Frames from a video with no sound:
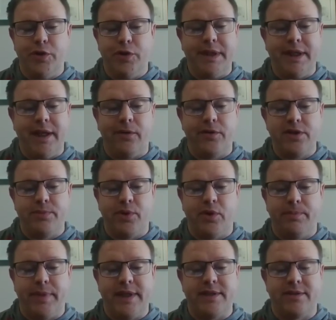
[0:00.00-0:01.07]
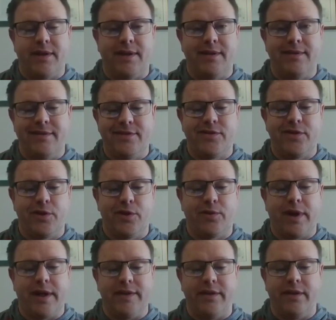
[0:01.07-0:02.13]
could be eligible based on
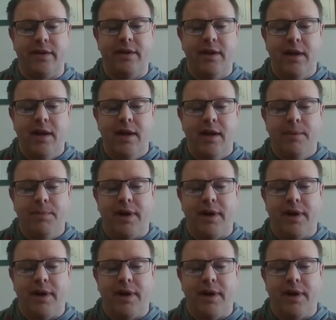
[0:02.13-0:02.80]
certain criteria,